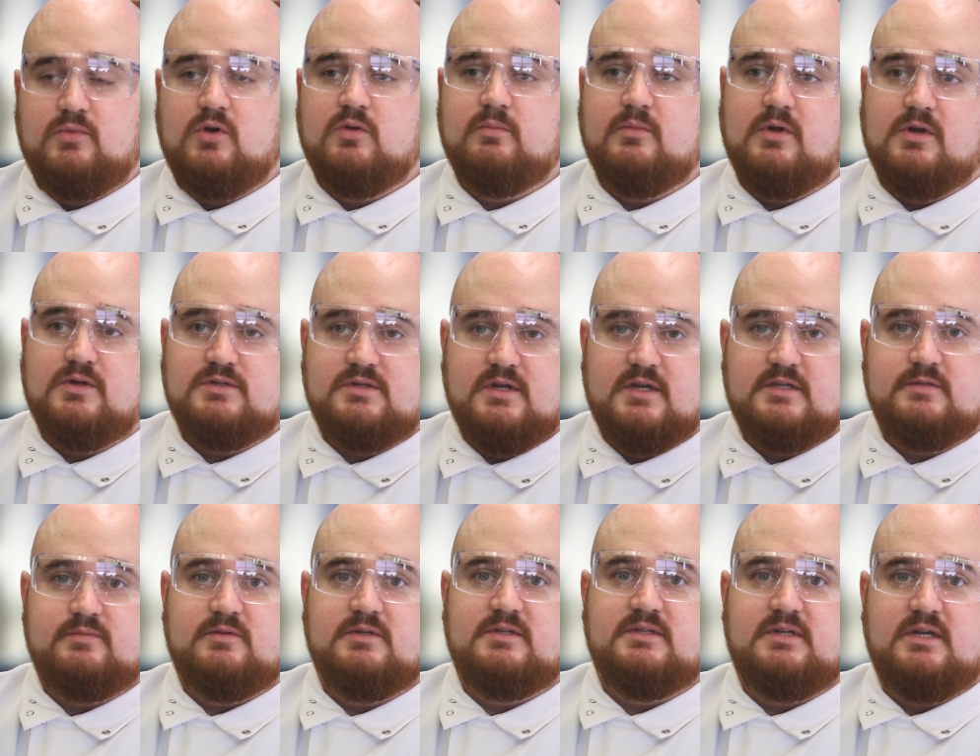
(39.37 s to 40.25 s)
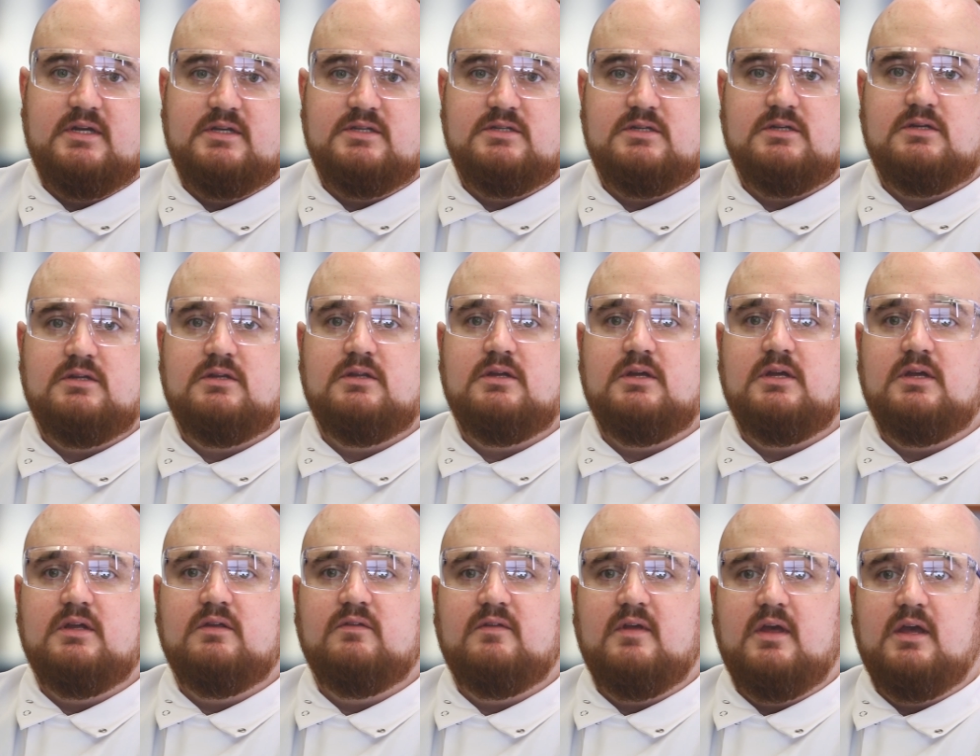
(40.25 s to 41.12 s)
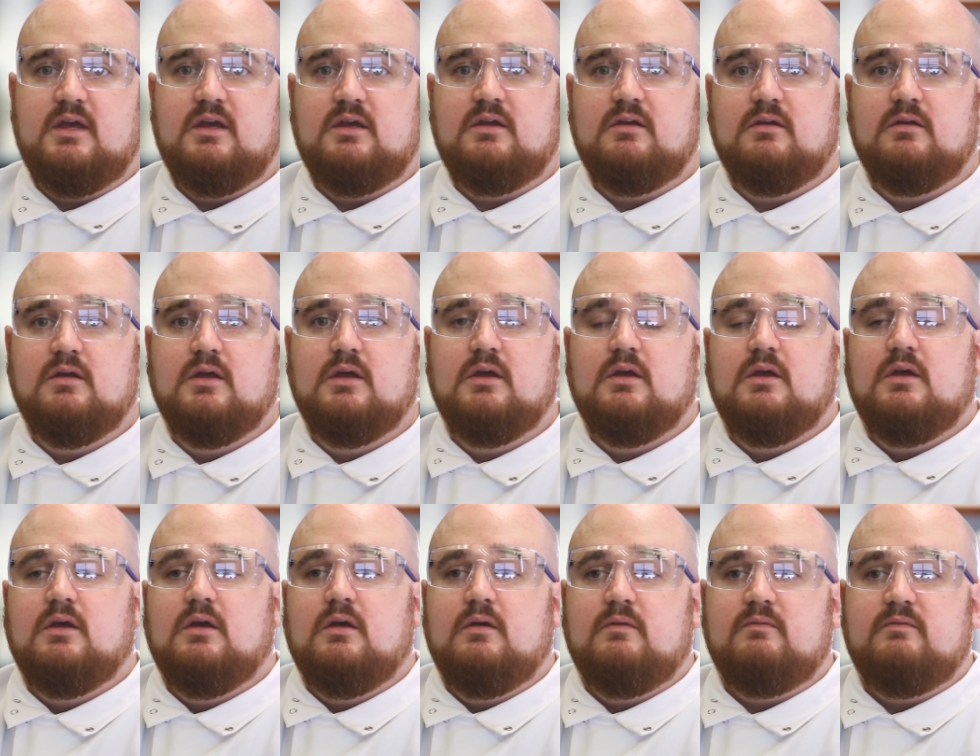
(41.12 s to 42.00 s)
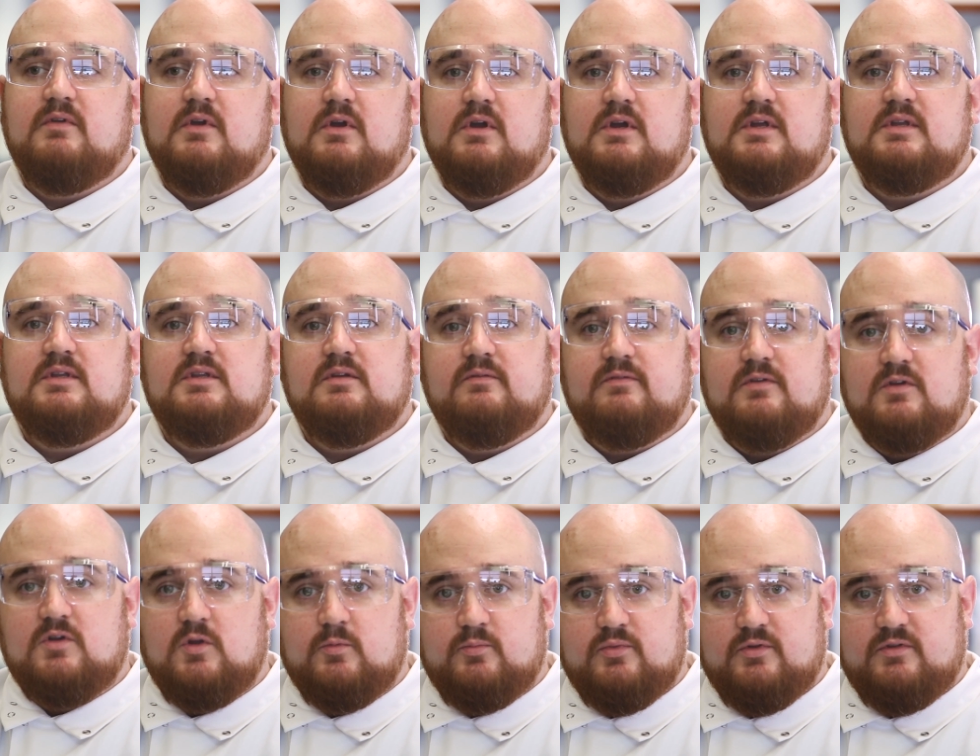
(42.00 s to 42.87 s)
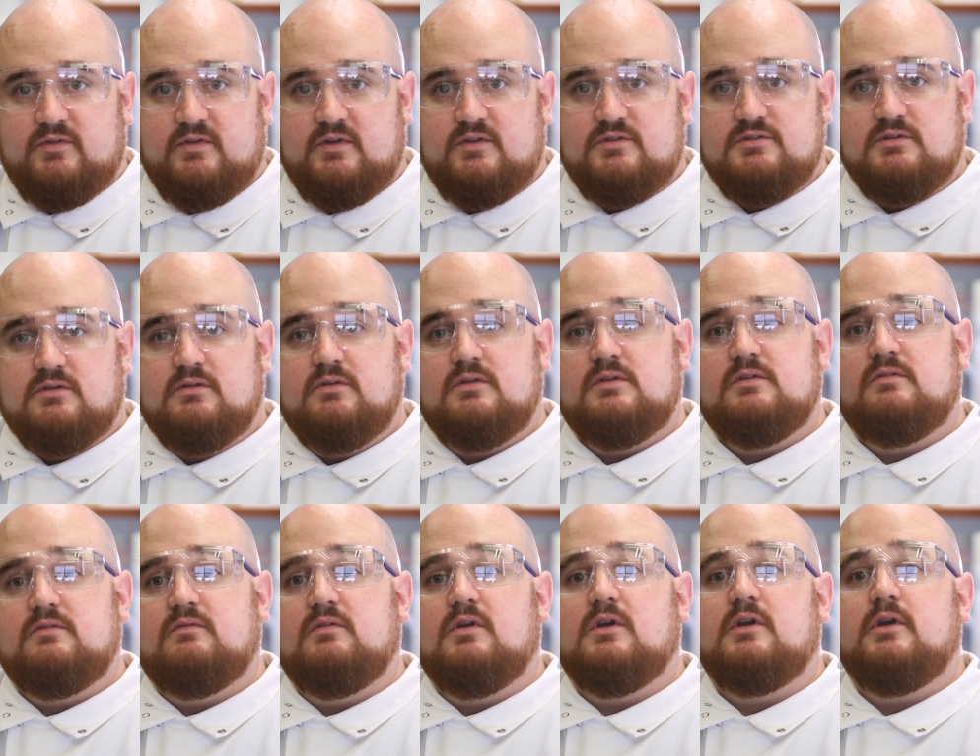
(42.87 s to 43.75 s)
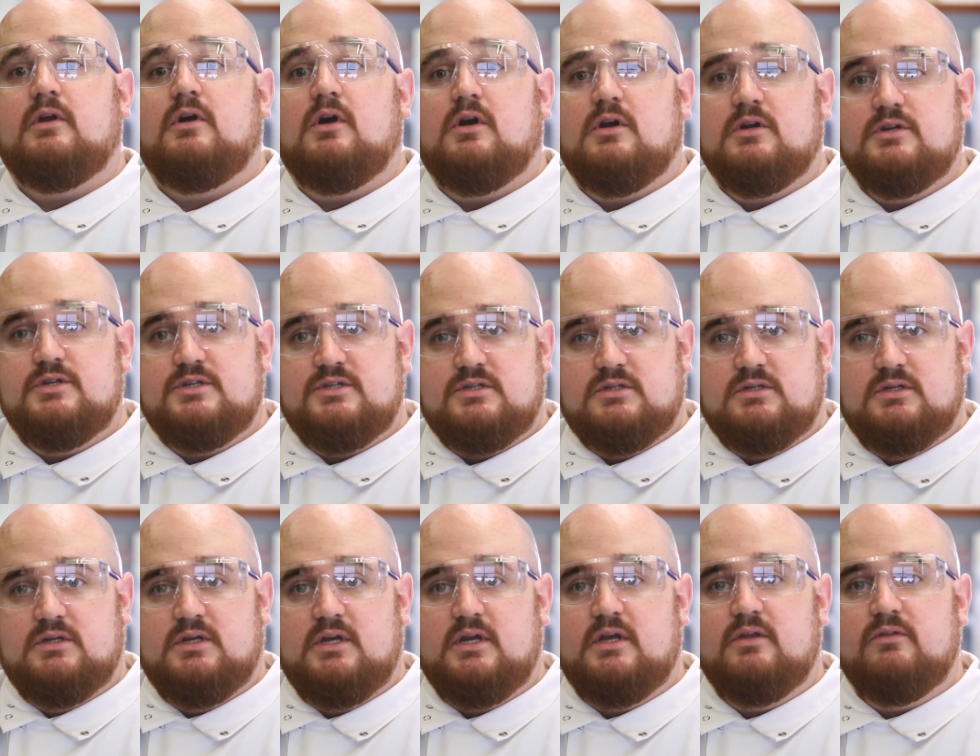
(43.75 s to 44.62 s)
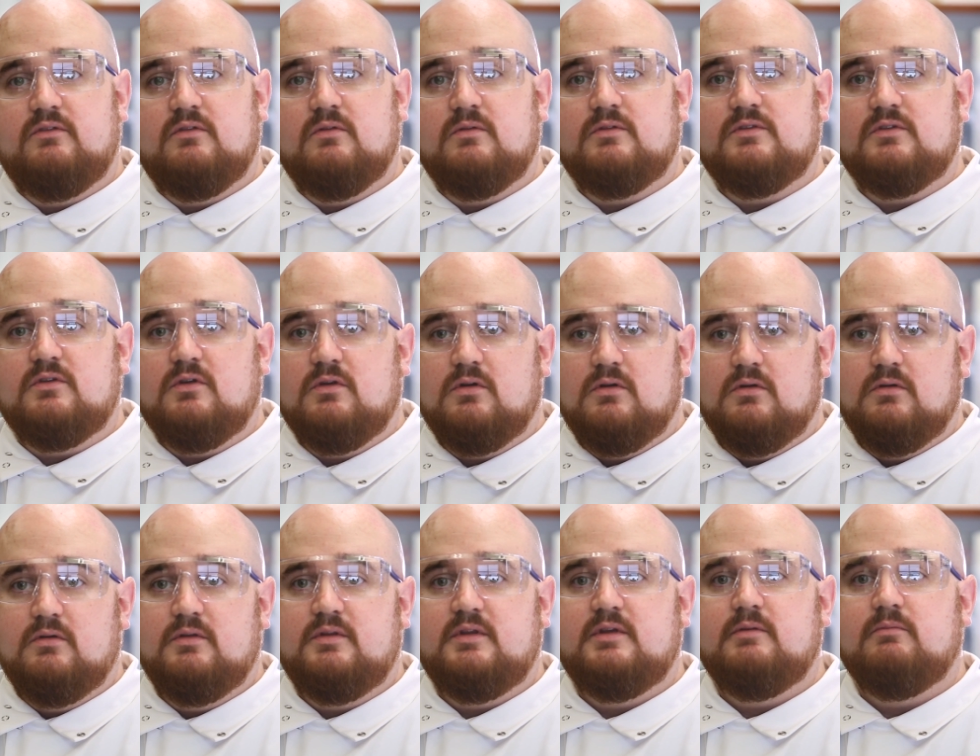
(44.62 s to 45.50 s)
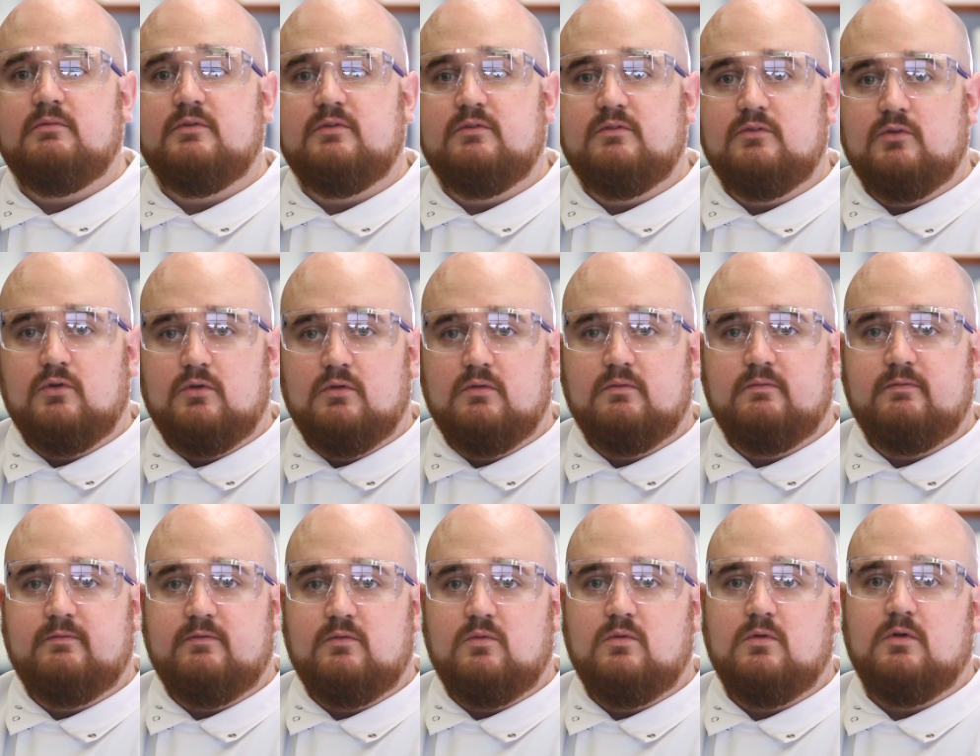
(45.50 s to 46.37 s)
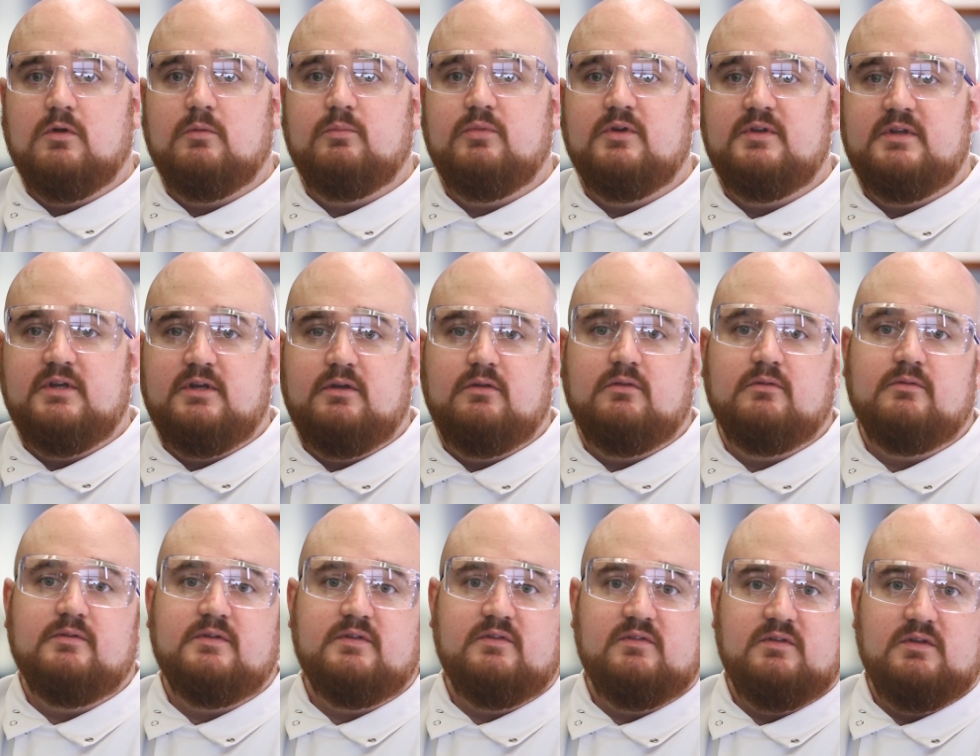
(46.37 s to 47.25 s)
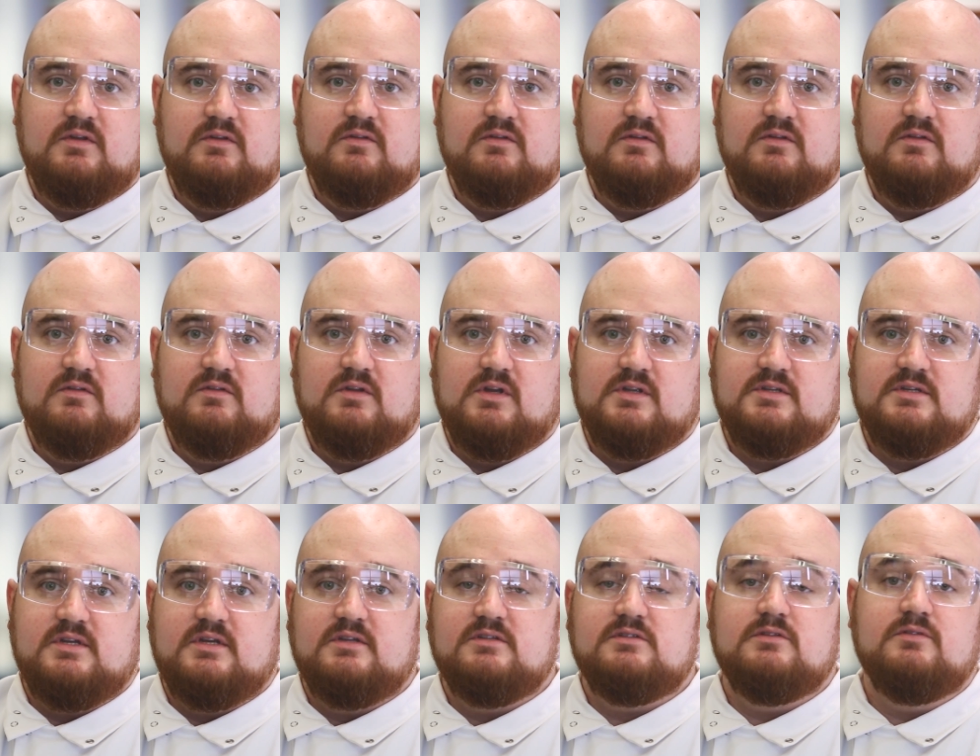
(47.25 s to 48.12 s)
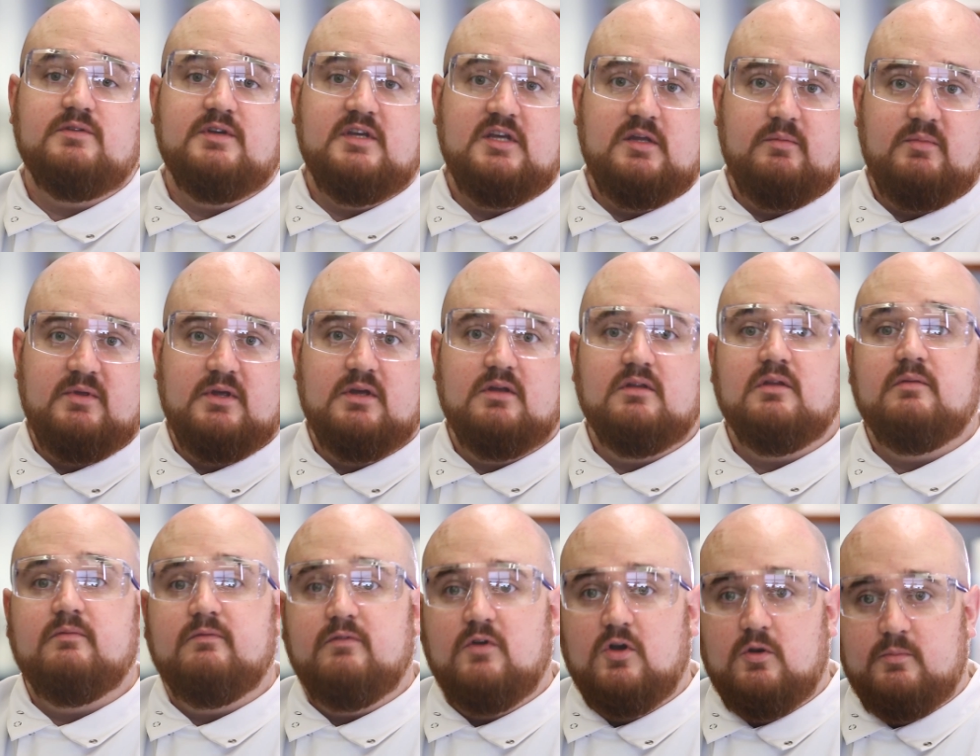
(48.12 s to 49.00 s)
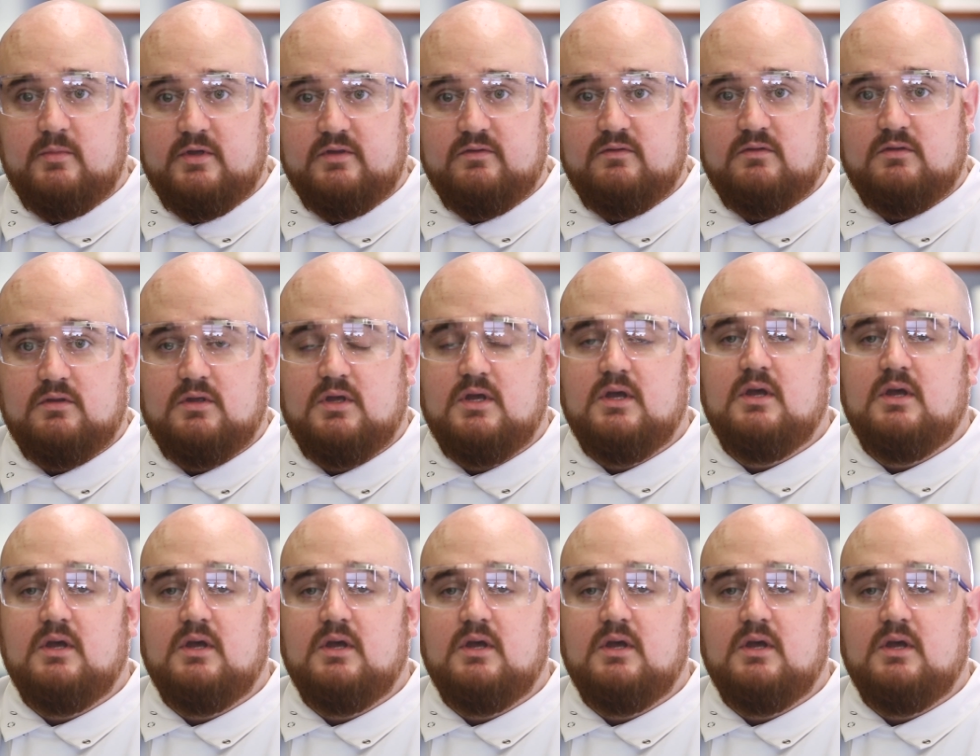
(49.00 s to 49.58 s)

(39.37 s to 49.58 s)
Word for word: Bone marrow transplantation is a very difficult procedure, it's very harsh, and so it's currently reserved for particular diseases such as leukemia, lymphomas.